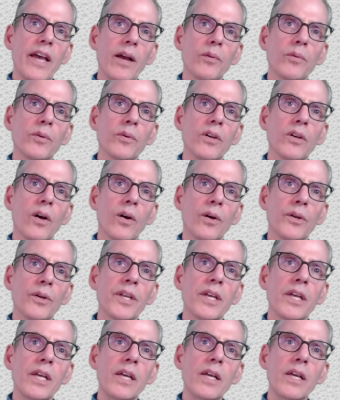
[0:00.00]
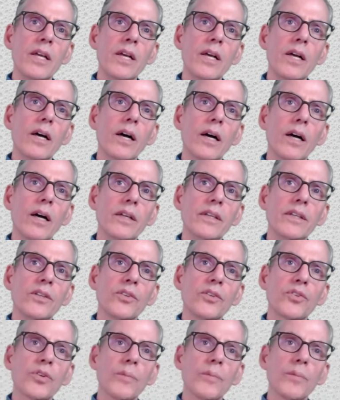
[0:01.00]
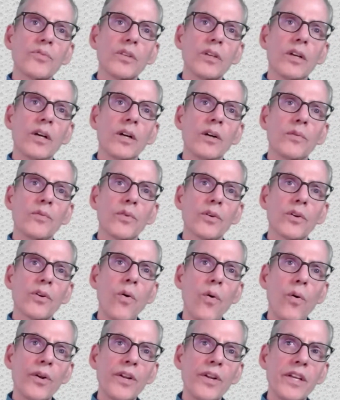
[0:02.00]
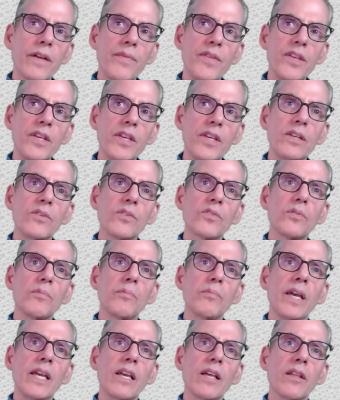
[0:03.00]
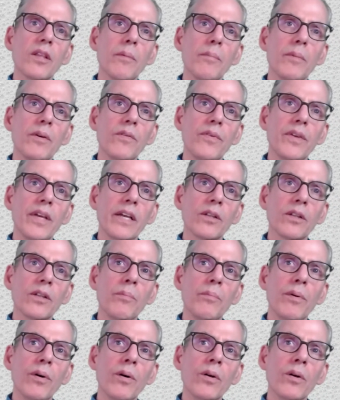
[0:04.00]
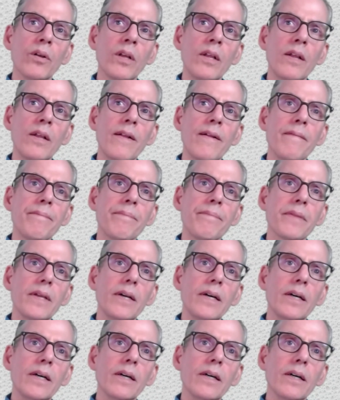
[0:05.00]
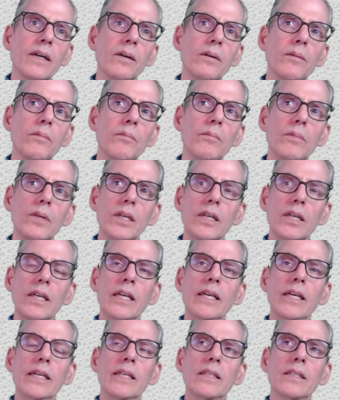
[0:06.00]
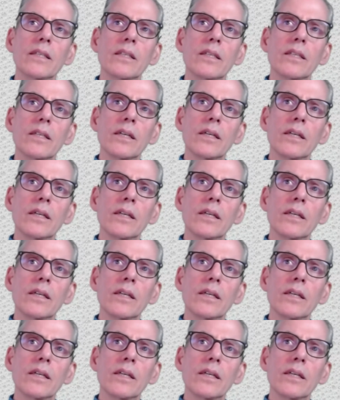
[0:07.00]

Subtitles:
that regard, in terms of recording of these, making them available, and